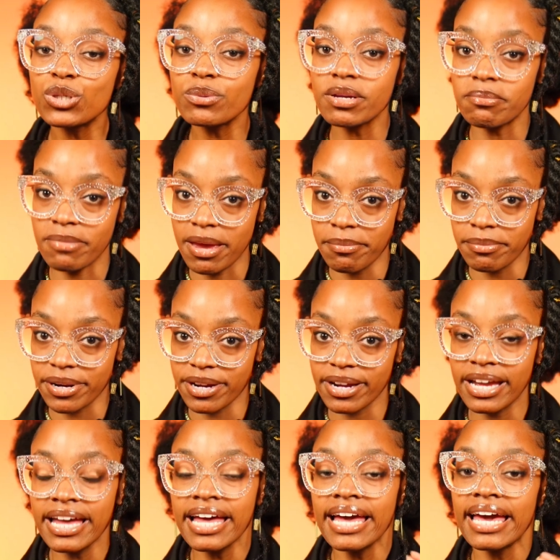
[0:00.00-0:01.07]
to remember,
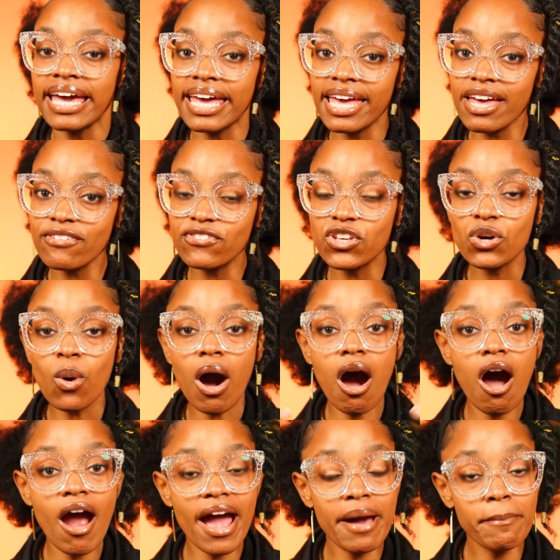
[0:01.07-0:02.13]
if you
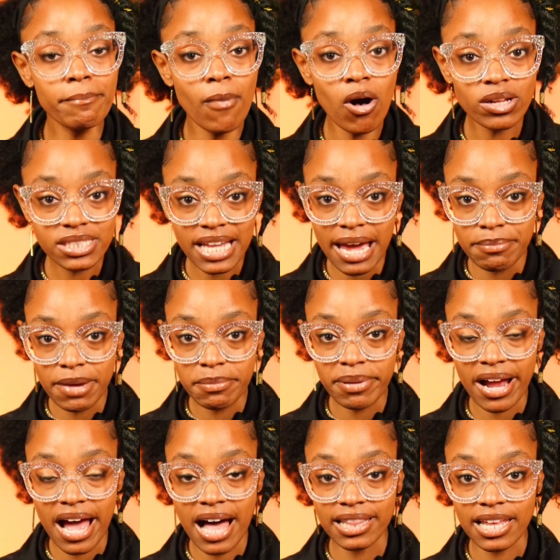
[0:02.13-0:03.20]
are a
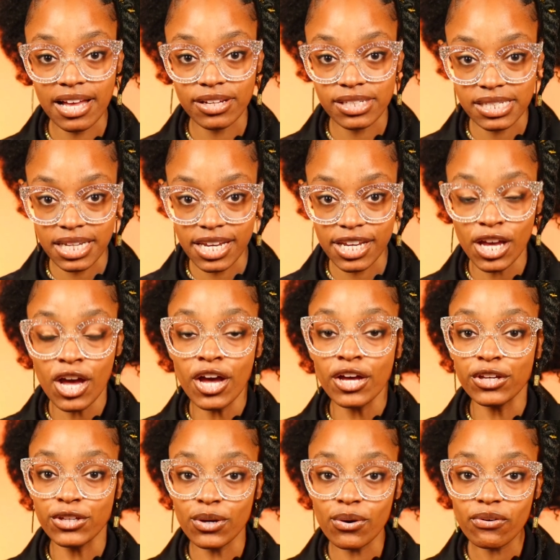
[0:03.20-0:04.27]
multi-member LLC,
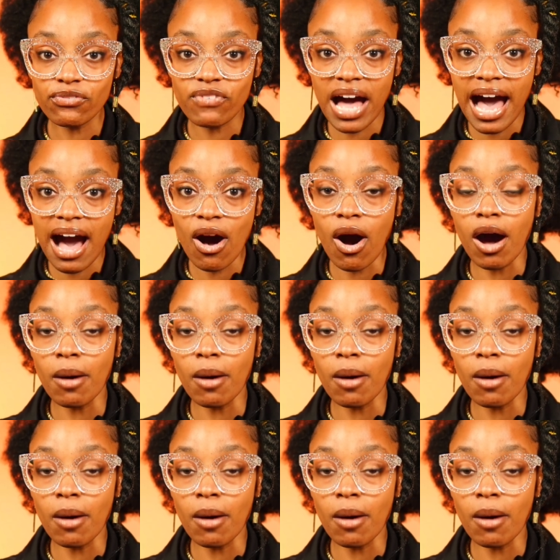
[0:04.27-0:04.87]
you file